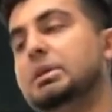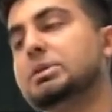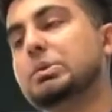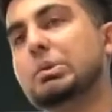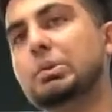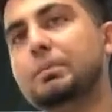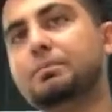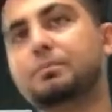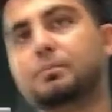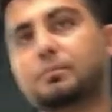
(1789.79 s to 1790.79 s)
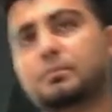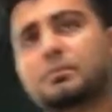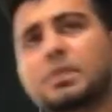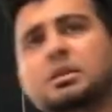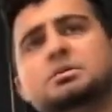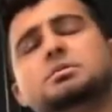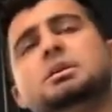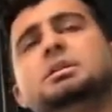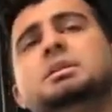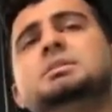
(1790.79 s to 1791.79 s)
So
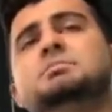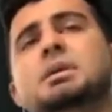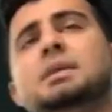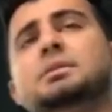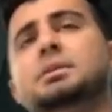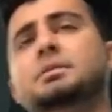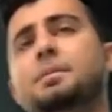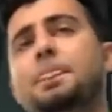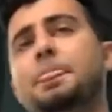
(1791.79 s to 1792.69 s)
in this method,